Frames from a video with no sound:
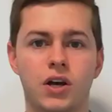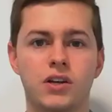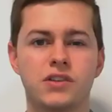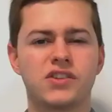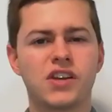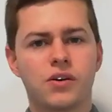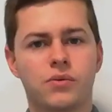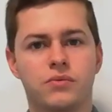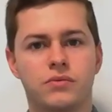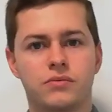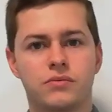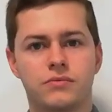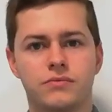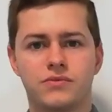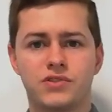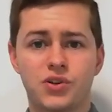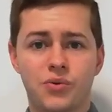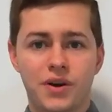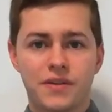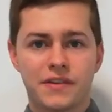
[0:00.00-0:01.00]
So,
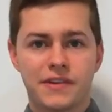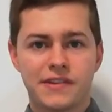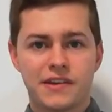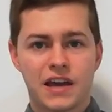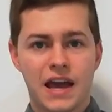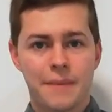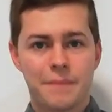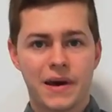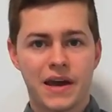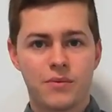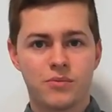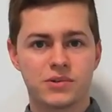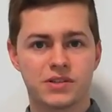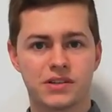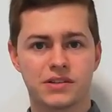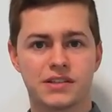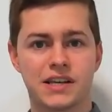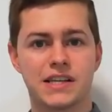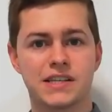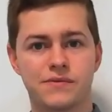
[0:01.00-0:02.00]
do I think the campaign was
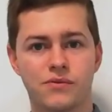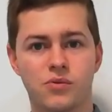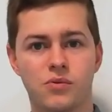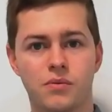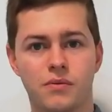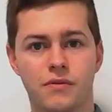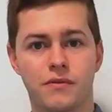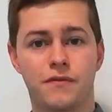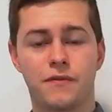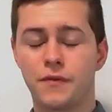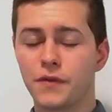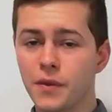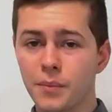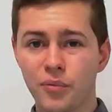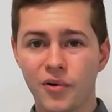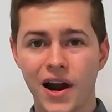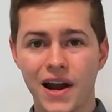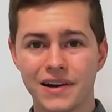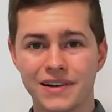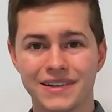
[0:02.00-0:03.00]
successful? For the
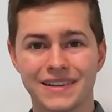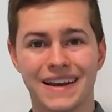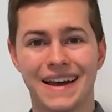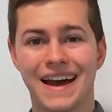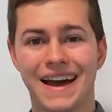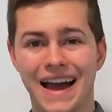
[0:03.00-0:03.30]
brand,